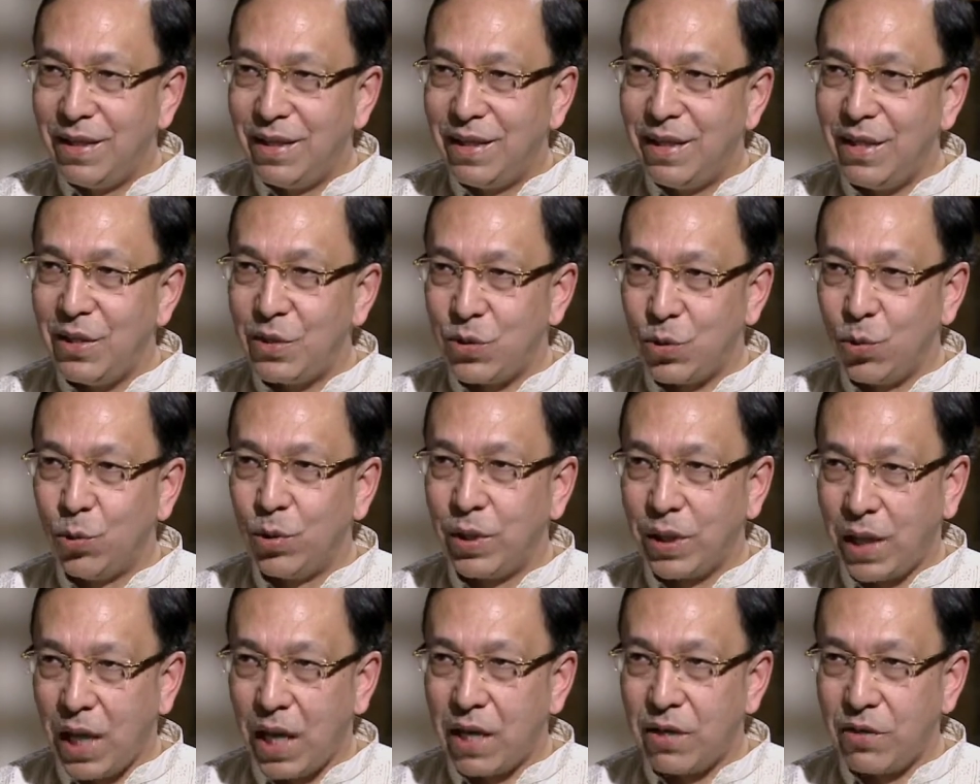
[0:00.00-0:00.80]
his
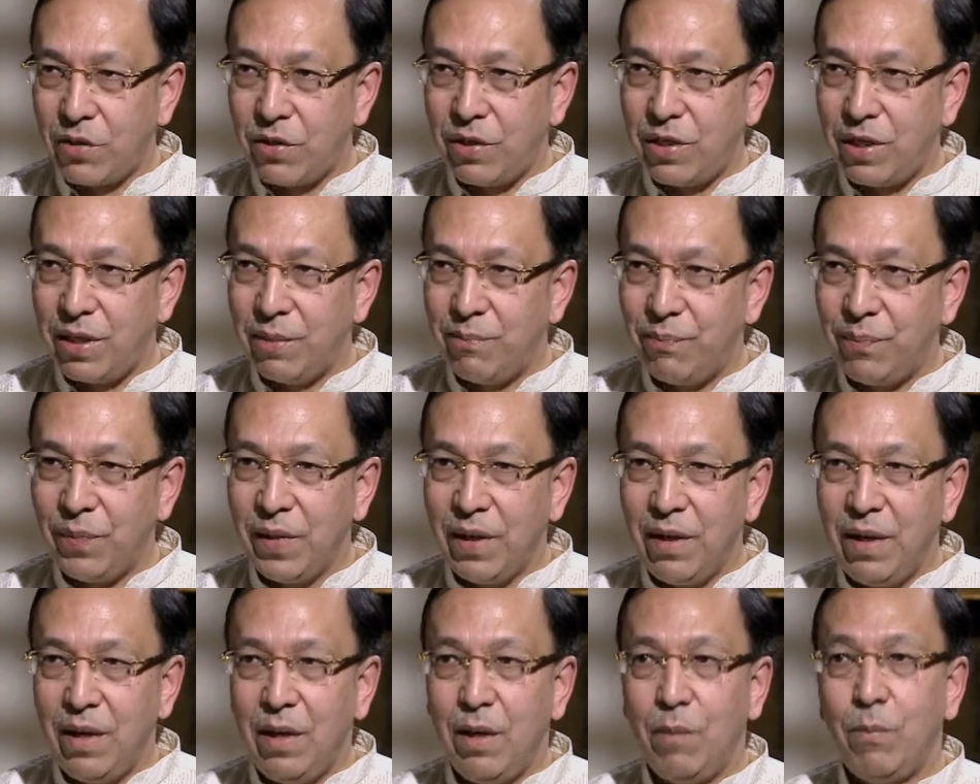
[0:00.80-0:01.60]
own country.
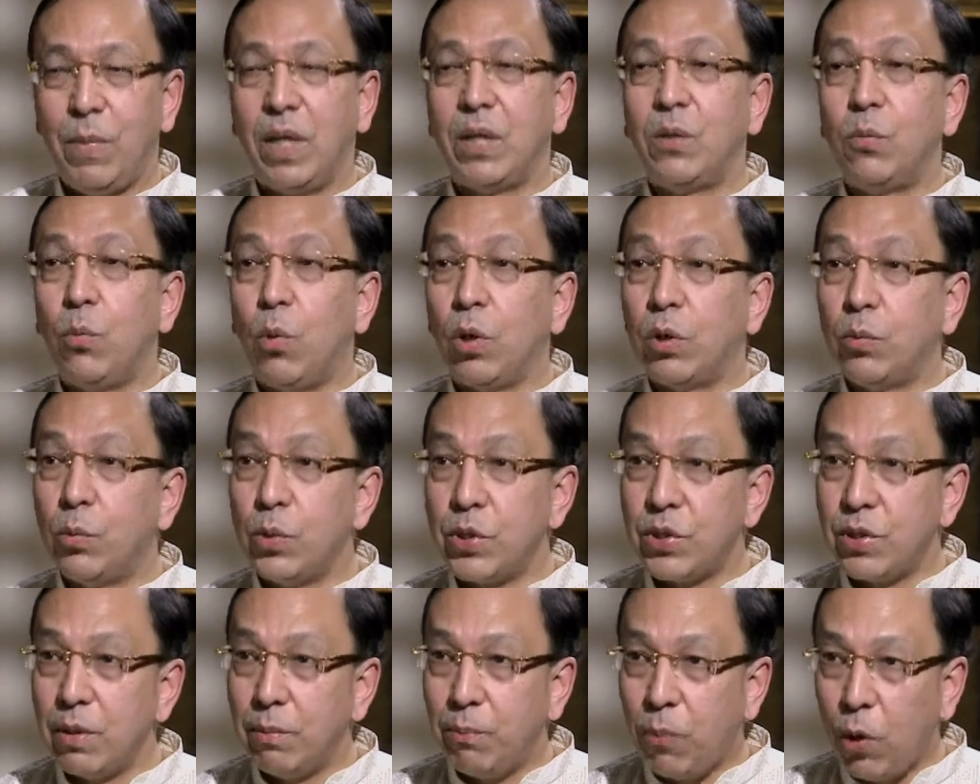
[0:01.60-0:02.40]
But what
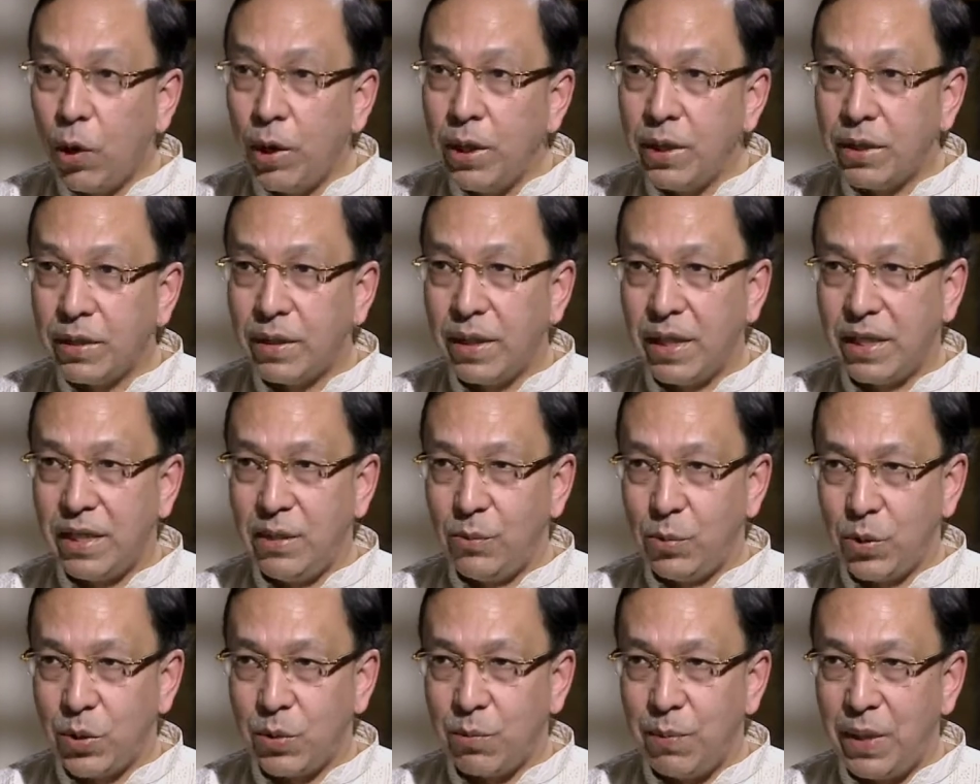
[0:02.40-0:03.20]
was the point that
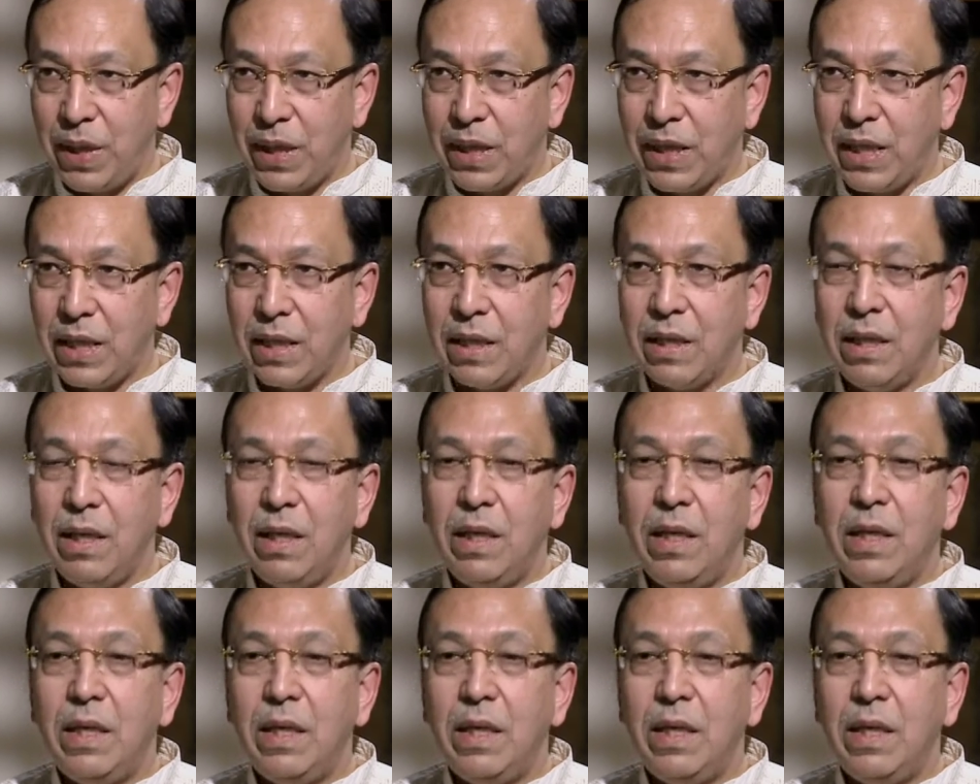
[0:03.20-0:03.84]
he was making?